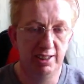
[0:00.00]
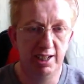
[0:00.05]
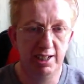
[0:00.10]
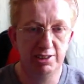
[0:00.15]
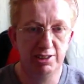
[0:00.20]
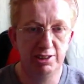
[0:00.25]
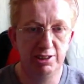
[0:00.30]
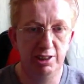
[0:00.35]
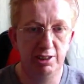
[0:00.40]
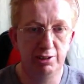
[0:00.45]

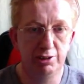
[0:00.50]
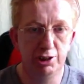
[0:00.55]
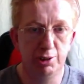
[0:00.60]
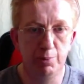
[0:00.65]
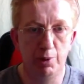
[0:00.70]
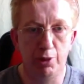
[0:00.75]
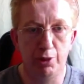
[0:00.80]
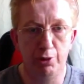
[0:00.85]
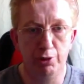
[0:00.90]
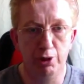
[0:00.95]
Last
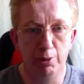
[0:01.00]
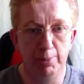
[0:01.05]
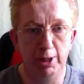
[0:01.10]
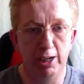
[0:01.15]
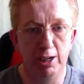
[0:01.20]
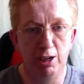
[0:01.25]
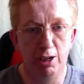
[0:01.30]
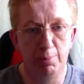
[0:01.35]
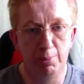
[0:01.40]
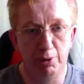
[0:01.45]
year, she went
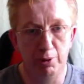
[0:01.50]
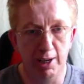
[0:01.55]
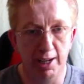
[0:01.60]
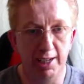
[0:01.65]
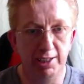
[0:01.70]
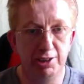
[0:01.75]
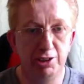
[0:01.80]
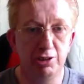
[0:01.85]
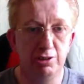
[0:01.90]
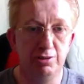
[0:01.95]
through a big
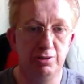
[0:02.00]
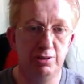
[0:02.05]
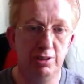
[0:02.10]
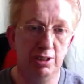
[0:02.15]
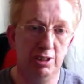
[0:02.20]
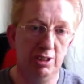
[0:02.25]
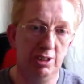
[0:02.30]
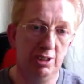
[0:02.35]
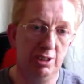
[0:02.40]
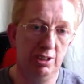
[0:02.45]

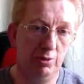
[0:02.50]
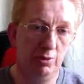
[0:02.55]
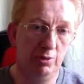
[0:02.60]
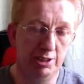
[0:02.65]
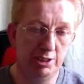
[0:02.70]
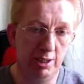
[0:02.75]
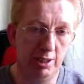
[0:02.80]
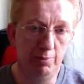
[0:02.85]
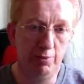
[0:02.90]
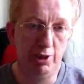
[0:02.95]
operation,
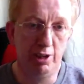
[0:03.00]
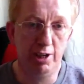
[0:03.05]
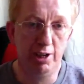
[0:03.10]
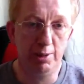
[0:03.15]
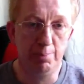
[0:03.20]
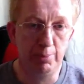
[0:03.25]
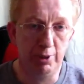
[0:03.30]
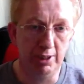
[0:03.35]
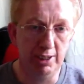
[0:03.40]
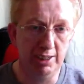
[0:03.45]
which I'm
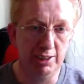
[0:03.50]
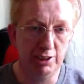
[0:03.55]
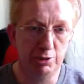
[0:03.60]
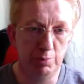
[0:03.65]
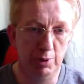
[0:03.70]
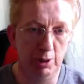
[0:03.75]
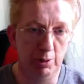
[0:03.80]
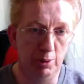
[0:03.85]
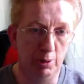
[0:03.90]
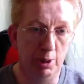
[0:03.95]
very pleased
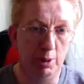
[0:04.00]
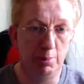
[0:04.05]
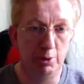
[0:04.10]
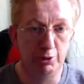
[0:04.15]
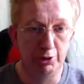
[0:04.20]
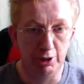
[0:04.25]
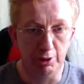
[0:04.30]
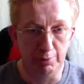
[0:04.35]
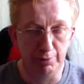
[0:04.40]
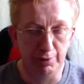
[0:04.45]
we were able
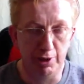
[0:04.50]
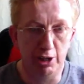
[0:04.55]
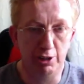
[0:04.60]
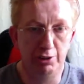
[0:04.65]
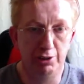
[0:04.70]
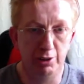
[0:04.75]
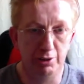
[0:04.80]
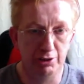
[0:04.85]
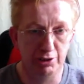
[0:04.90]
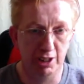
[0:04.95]
to
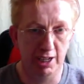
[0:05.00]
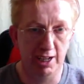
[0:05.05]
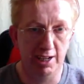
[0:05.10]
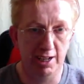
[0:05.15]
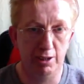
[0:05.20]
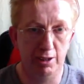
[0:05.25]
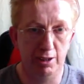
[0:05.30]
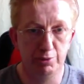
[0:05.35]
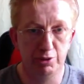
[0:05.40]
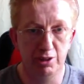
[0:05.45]
fund
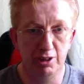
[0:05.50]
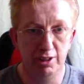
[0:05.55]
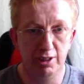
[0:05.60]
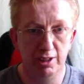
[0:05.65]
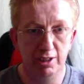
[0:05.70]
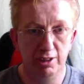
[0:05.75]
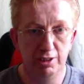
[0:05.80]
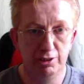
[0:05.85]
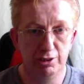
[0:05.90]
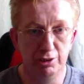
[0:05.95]
ourselves.
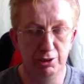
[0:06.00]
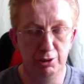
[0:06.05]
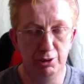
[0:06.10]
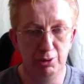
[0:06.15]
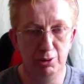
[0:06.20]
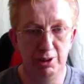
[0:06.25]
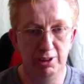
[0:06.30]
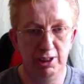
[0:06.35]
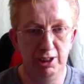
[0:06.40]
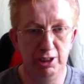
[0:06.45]

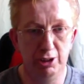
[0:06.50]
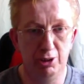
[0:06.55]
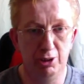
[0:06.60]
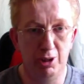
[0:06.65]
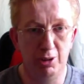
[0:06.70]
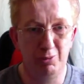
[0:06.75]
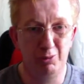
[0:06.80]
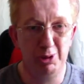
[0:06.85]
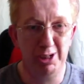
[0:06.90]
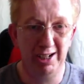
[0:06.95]
So, I
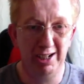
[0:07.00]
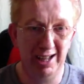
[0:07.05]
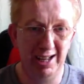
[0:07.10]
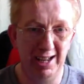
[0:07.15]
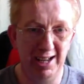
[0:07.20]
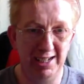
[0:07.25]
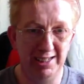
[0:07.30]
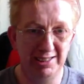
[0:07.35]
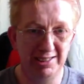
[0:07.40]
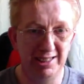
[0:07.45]

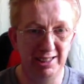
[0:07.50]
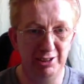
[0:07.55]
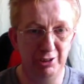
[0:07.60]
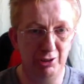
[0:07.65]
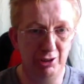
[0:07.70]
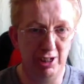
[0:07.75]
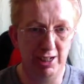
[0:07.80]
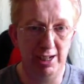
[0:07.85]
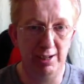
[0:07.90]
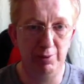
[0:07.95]
realized that
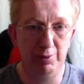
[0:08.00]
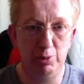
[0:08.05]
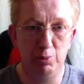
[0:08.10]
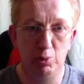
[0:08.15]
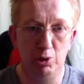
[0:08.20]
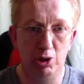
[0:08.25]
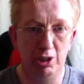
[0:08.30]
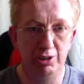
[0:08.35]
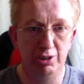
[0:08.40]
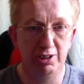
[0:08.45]
not
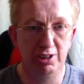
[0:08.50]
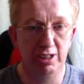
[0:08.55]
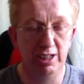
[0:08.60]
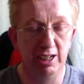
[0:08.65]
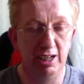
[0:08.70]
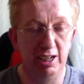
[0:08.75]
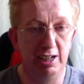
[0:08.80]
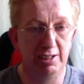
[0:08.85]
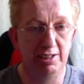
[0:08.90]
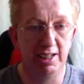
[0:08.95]
everyone
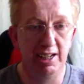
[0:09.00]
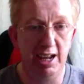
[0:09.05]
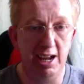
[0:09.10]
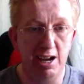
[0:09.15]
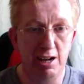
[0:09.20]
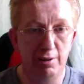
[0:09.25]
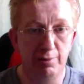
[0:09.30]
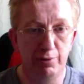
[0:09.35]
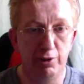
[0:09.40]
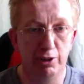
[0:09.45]
can
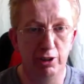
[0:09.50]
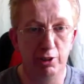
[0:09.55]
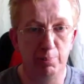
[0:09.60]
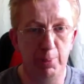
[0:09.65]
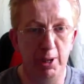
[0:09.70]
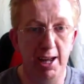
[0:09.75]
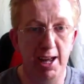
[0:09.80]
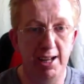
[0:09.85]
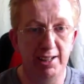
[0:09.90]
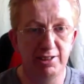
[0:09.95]
care for their
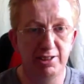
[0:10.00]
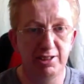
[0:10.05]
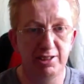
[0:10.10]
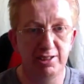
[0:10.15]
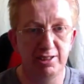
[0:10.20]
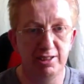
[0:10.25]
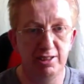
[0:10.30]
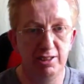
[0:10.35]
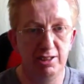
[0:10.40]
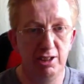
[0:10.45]

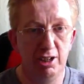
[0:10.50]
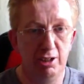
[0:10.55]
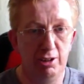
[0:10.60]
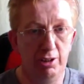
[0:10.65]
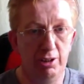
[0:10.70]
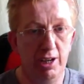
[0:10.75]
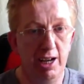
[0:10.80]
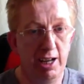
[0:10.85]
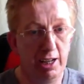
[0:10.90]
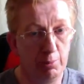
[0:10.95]
pets
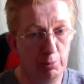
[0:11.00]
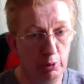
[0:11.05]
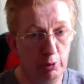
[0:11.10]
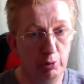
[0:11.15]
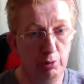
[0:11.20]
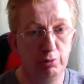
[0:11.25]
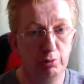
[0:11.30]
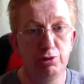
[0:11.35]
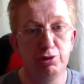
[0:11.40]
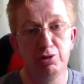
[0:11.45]
or
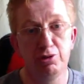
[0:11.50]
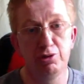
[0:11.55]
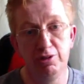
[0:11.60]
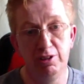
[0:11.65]
animals